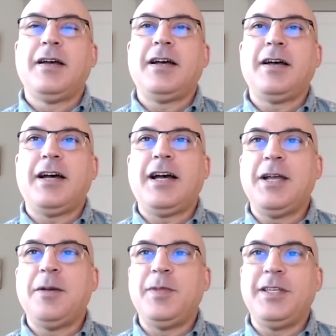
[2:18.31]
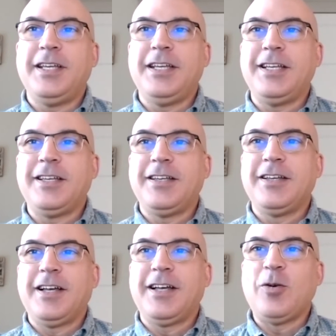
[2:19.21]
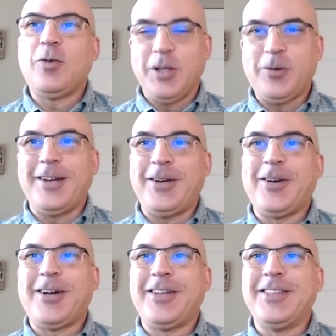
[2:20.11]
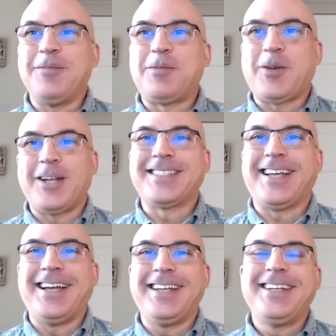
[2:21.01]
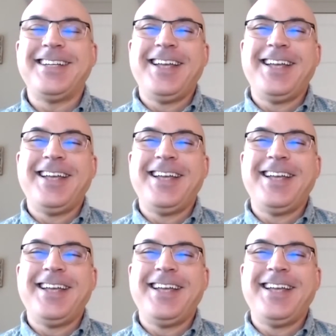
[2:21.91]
I am the only writer on the product side.